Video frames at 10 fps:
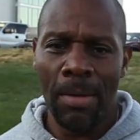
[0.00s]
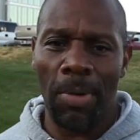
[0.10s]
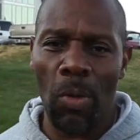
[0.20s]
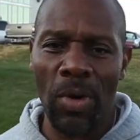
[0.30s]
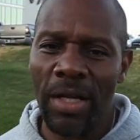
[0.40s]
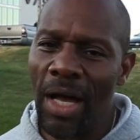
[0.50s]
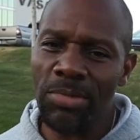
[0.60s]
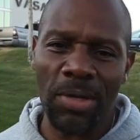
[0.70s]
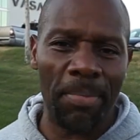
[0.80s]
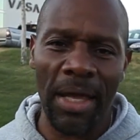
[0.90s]
But when it
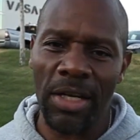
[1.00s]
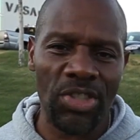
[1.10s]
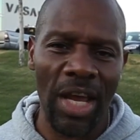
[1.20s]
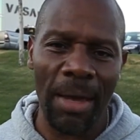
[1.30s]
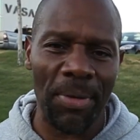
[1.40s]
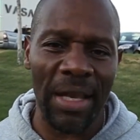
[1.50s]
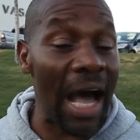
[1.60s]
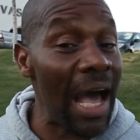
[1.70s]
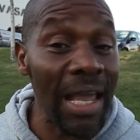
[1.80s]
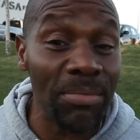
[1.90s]
comes to being a champion,
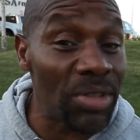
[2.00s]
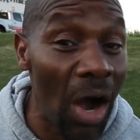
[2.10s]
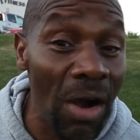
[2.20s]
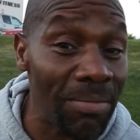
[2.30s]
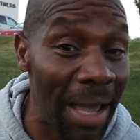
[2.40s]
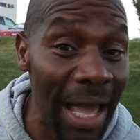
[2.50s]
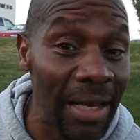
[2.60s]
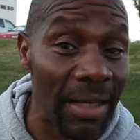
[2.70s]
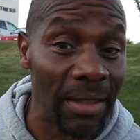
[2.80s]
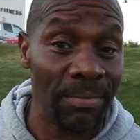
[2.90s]
I am
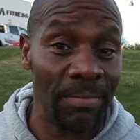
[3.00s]
dogmatic.